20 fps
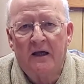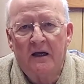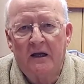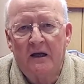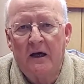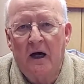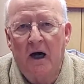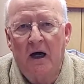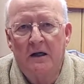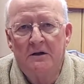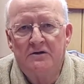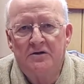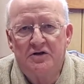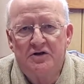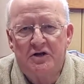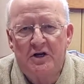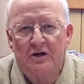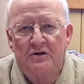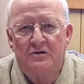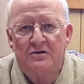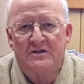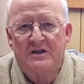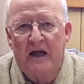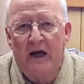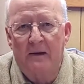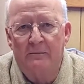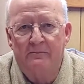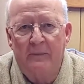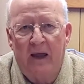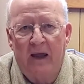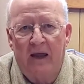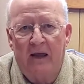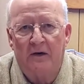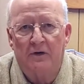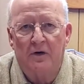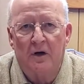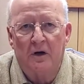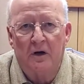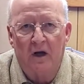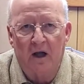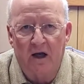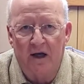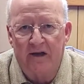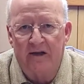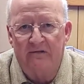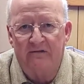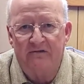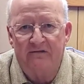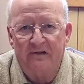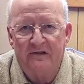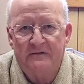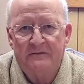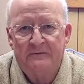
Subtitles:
God shows up in your life,